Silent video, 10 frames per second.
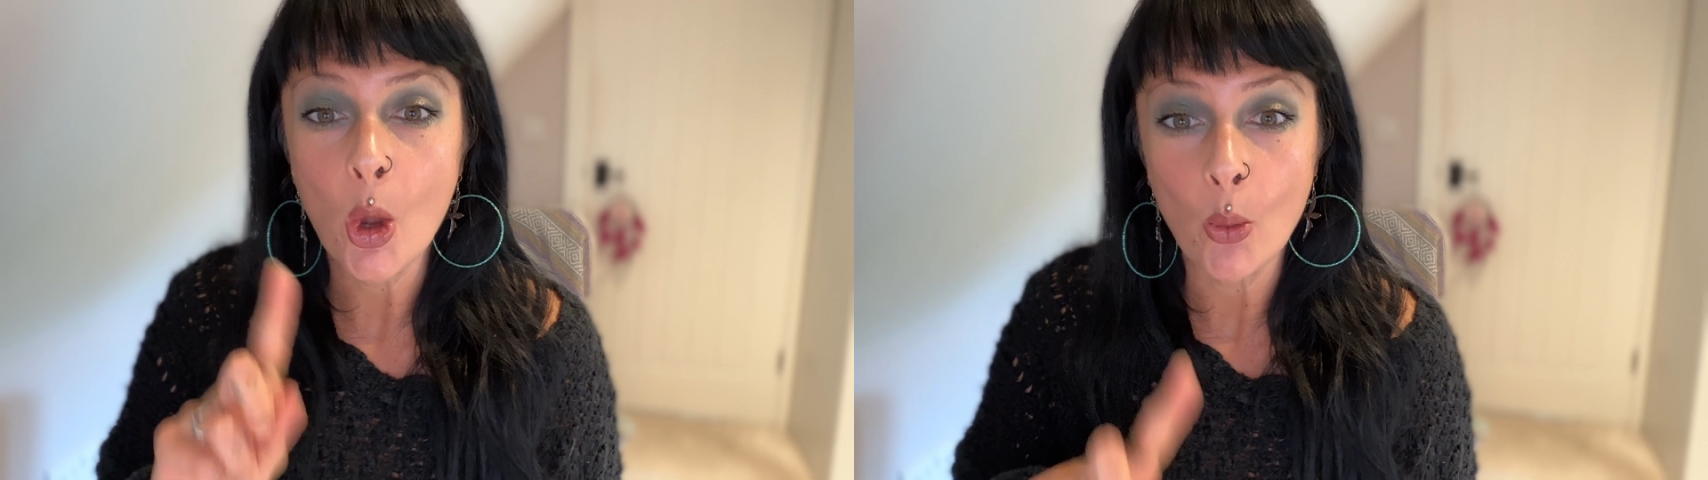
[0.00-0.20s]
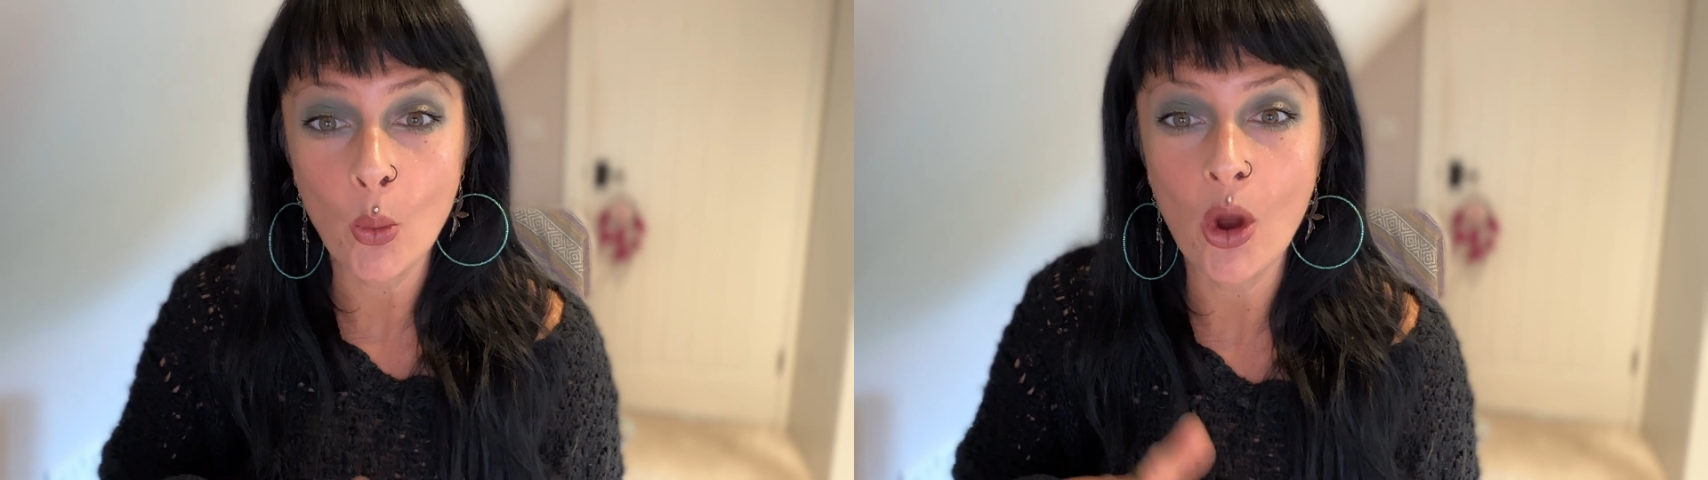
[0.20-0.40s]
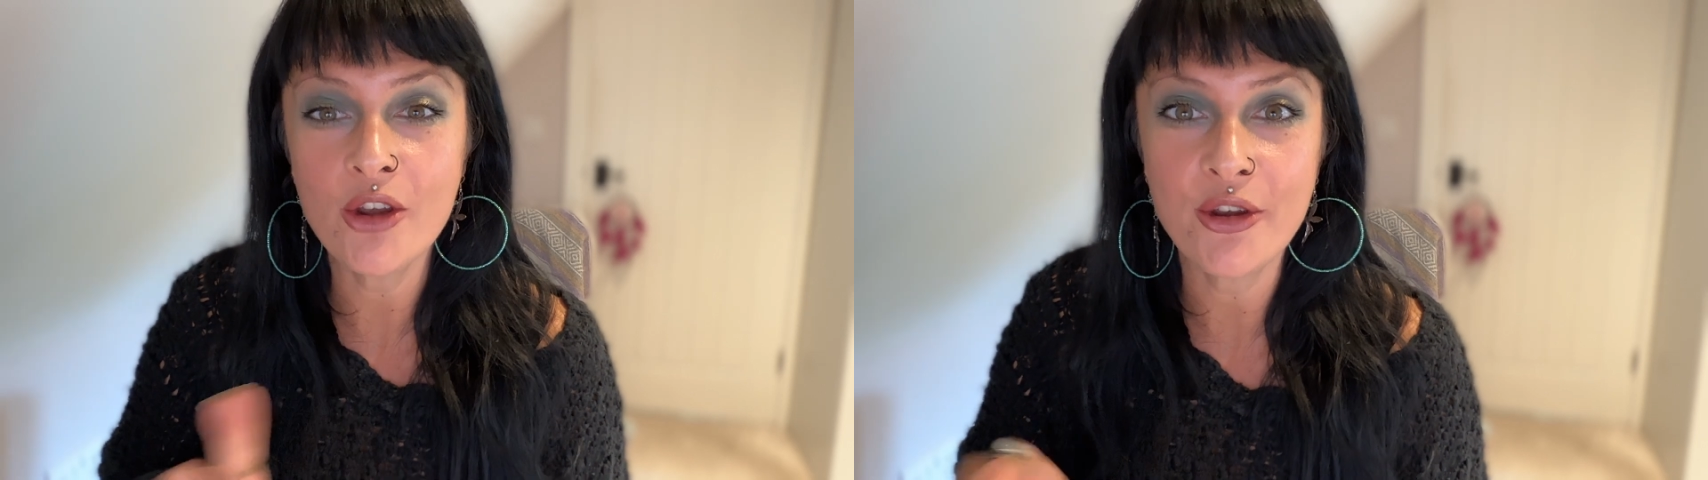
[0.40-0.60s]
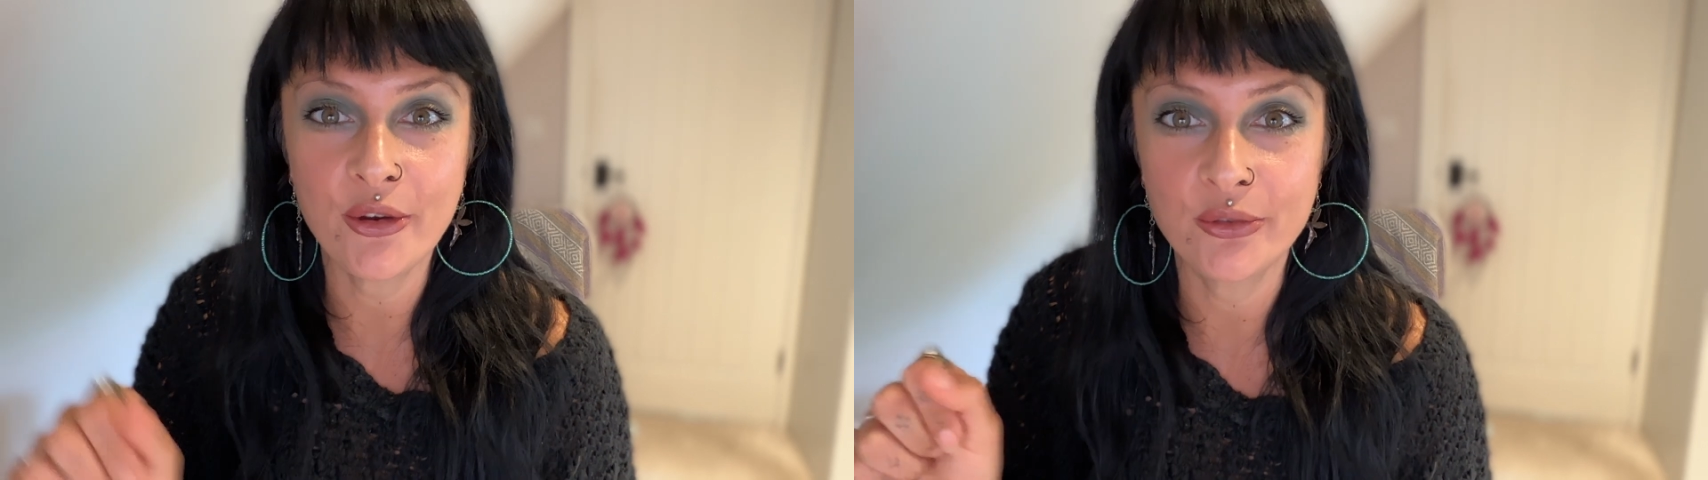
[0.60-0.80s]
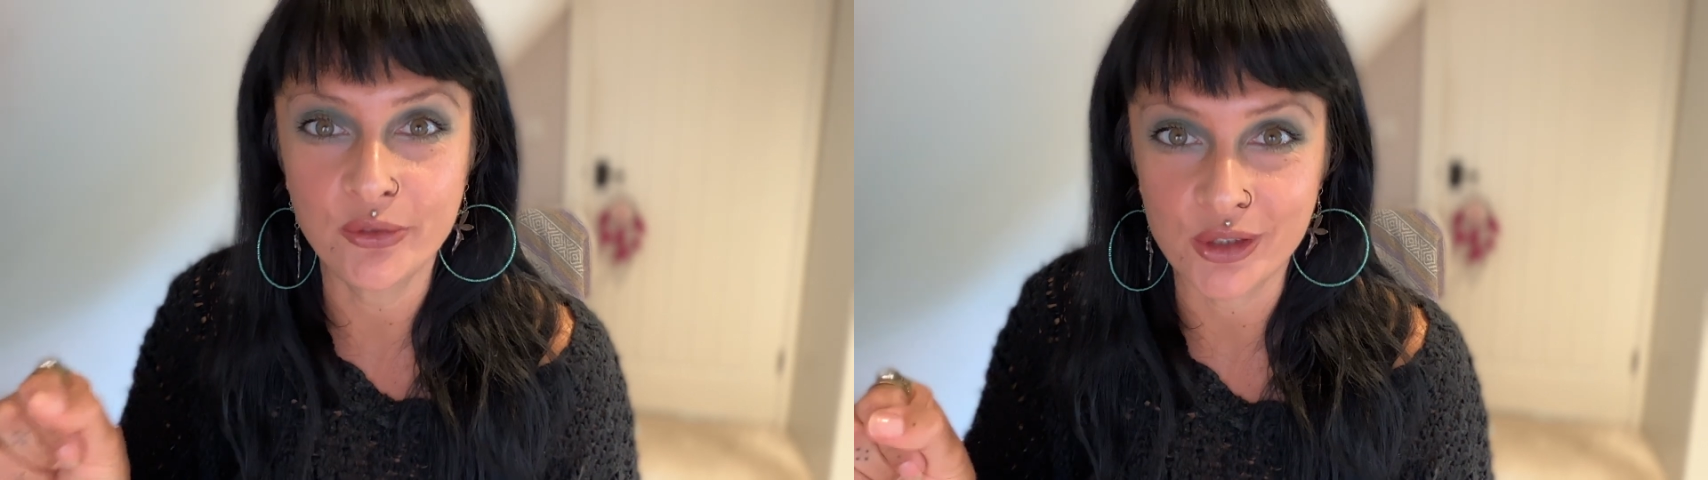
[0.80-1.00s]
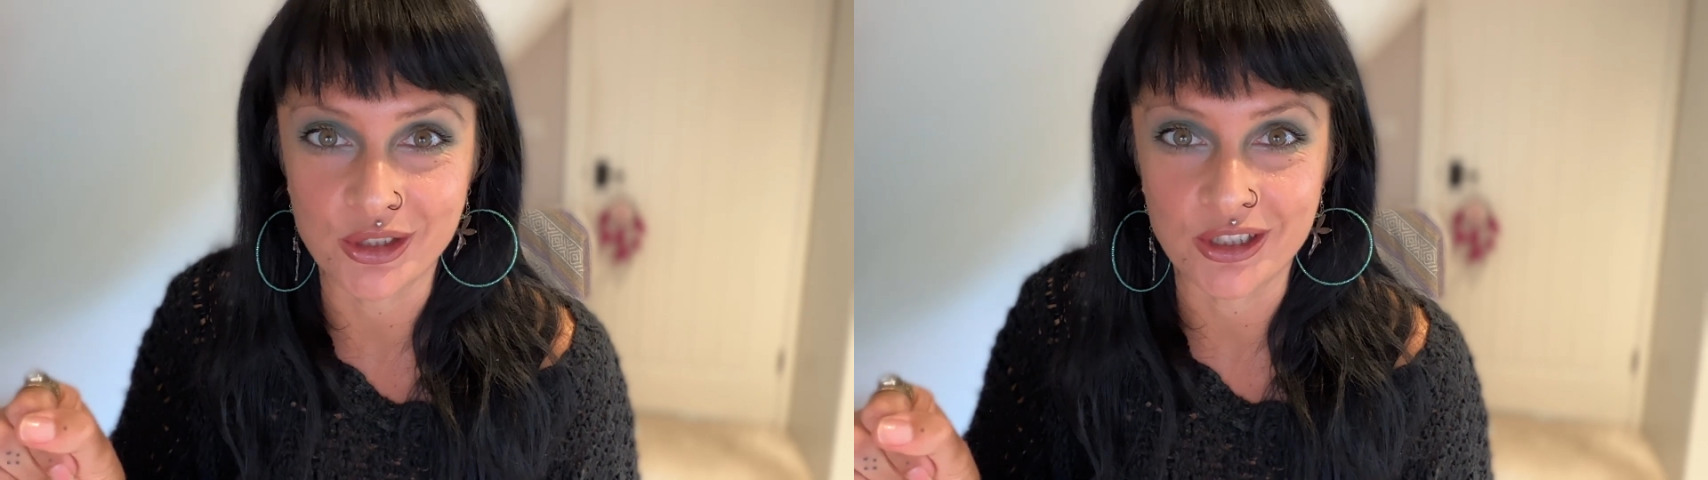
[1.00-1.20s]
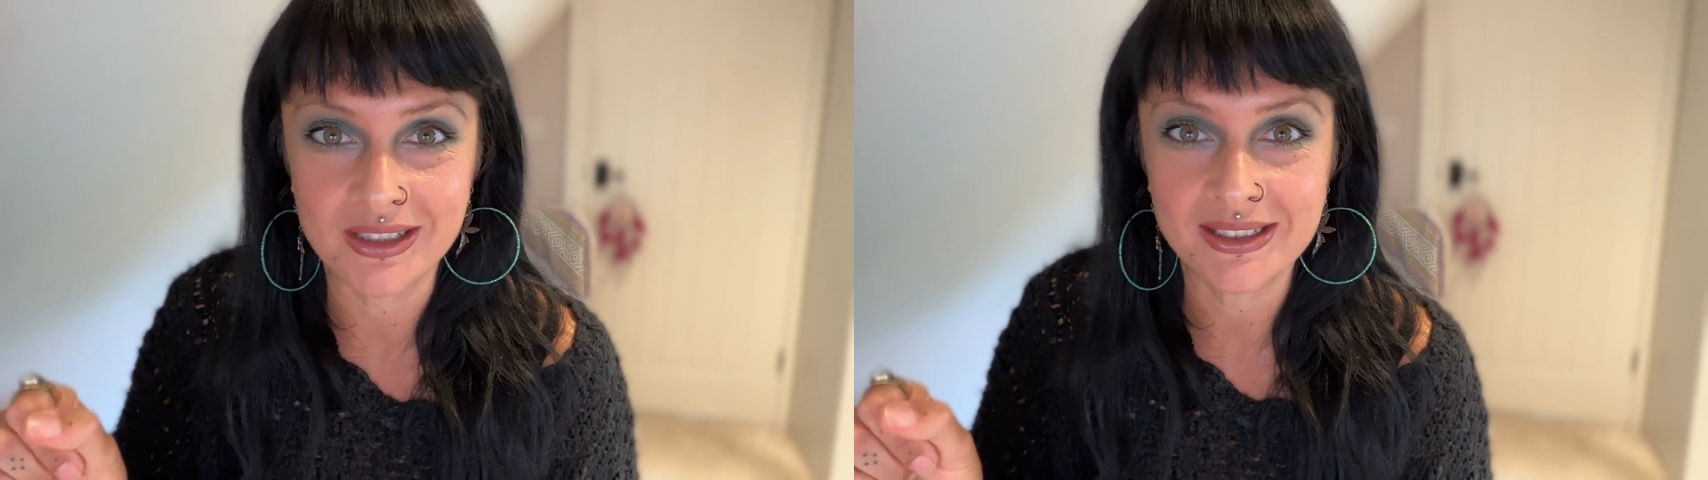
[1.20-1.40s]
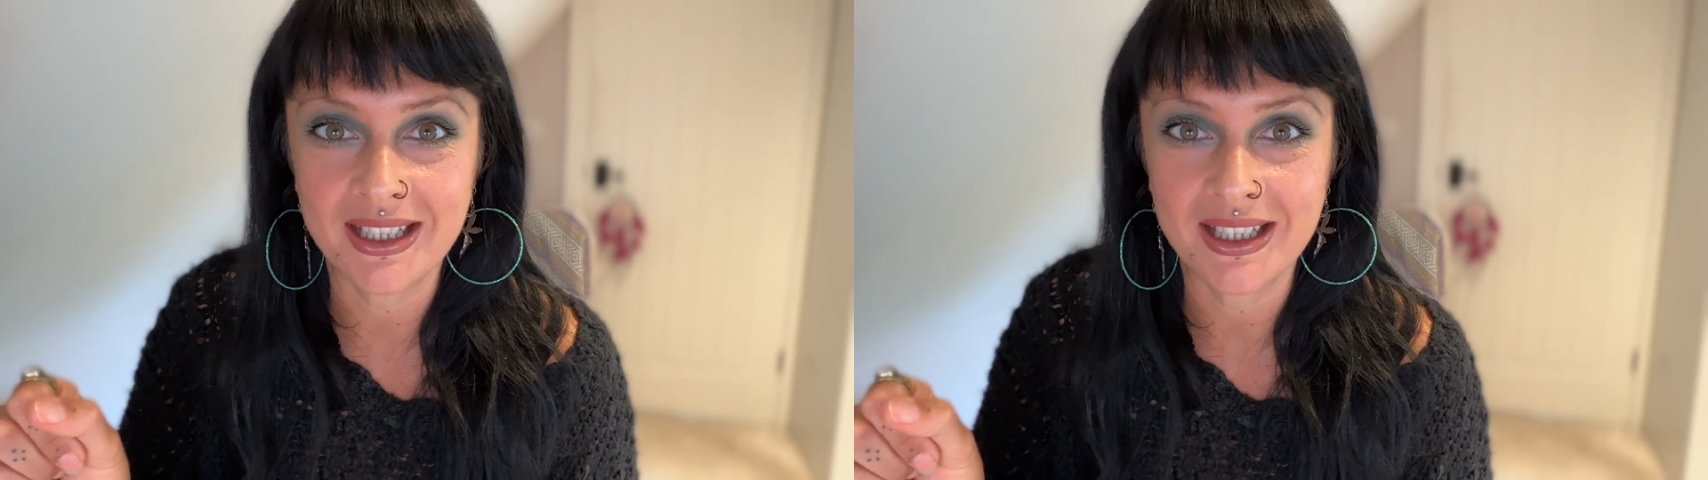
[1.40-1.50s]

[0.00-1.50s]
1 of 4